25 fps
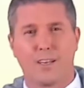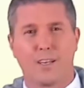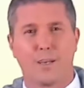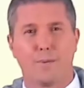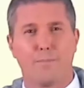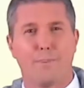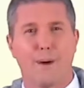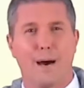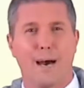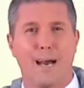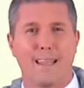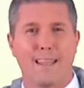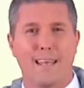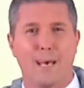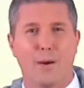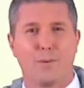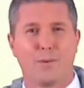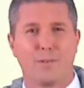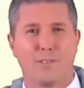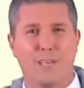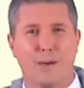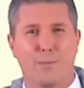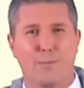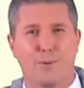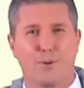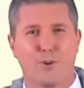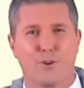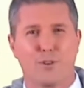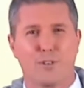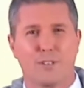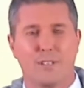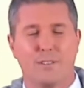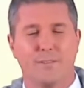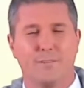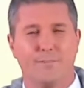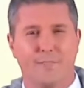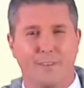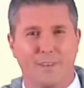and you combine that with
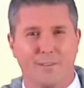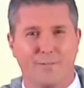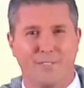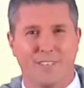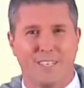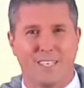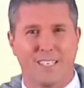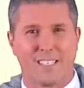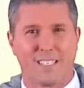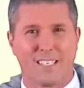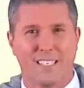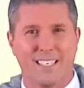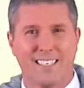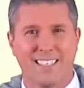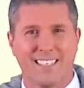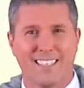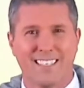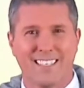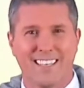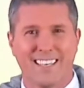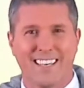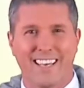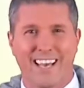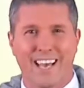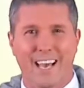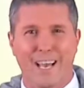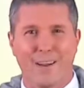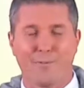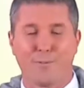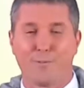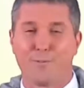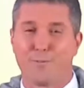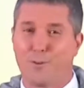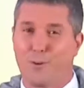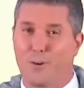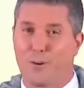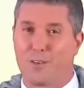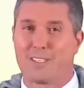temperatures in the 50s,
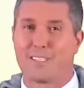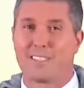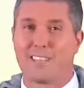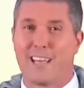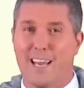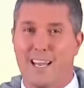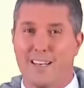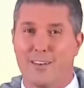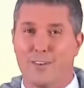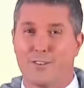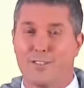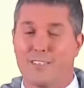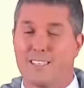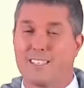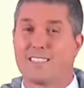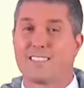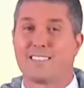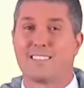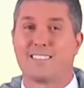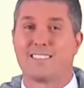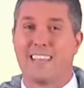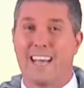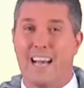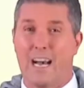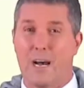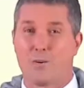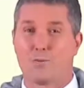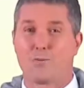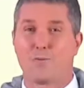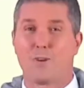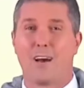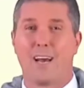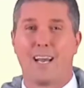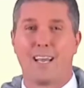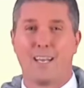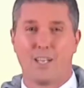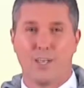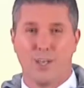and for Florida standards, it's
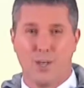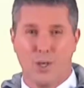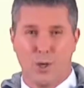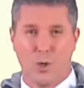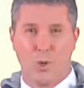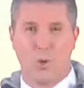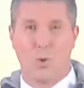downright